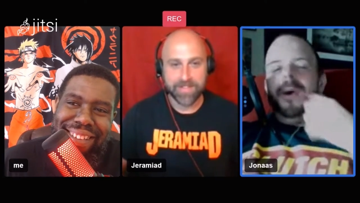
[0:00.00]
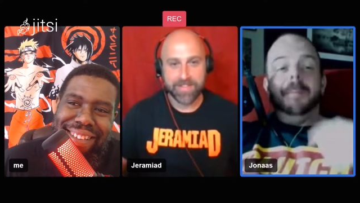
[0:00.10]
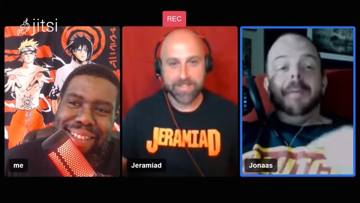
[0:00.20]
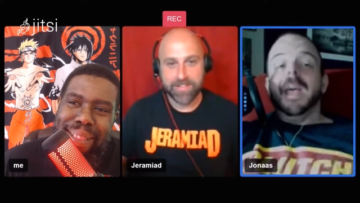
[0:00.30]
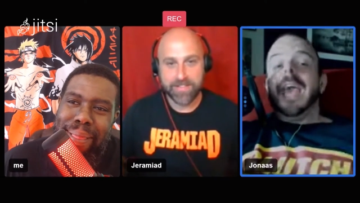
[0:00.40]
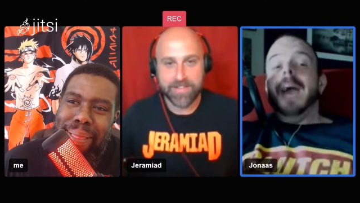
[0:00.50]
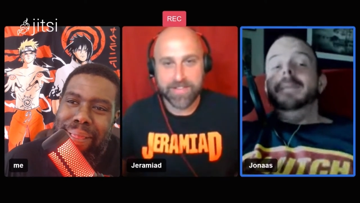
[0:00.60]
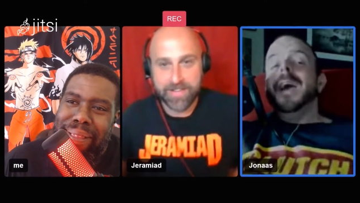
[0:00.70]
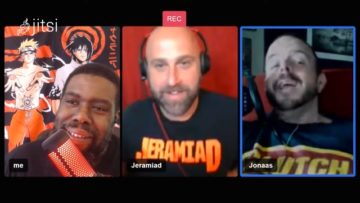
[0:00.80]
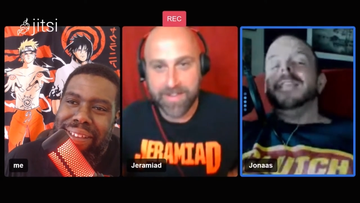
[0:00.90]
Speaker 1: I'm like, get
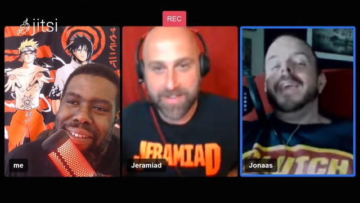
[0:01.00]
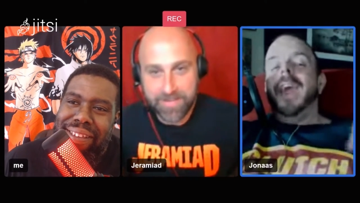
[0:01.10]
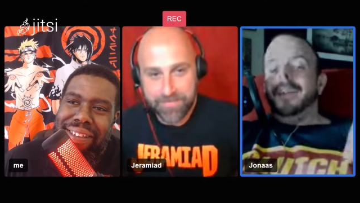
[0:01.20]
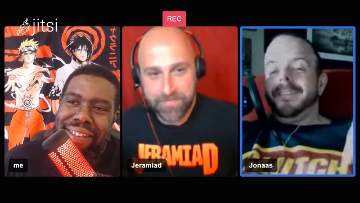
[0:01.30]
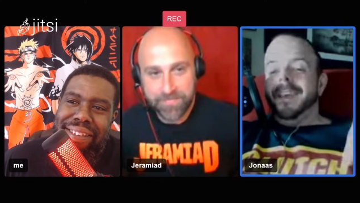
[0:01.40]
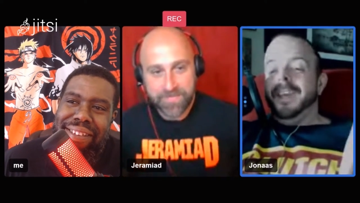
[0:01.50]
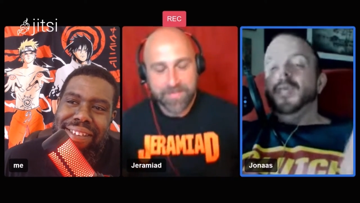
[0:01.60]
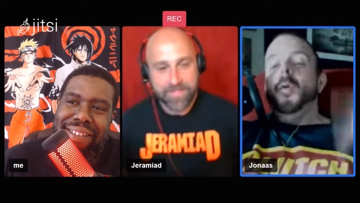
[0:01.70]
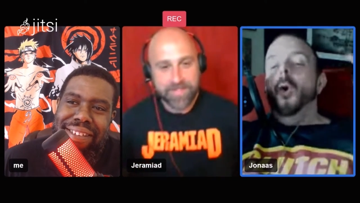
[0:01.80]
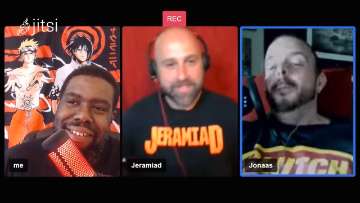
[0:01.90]
me out of the casket.
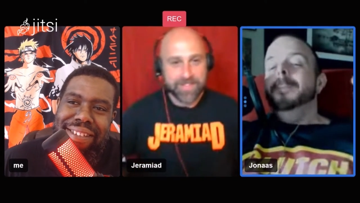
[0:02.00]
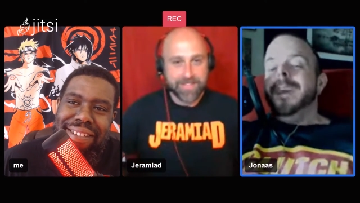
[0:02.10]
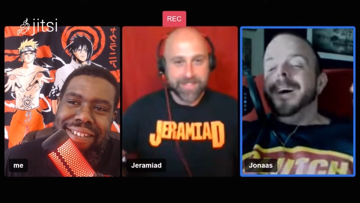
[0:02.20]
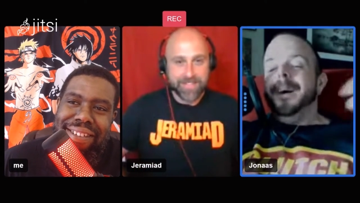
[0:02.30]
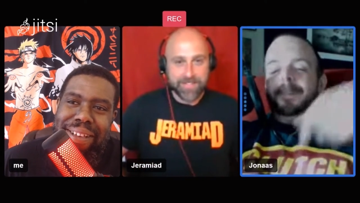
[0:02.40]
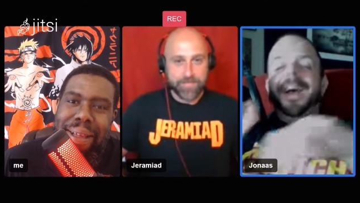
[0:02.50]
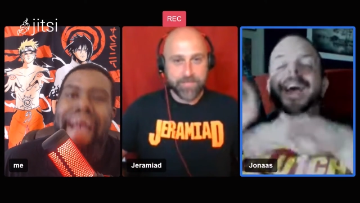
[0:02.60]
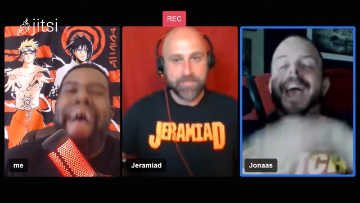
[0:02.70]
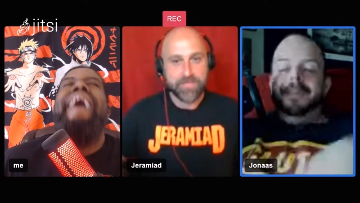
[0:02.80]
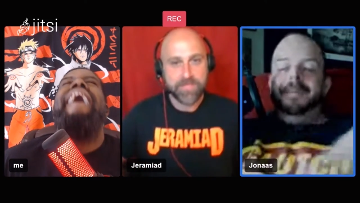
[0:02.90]
You hold me up, and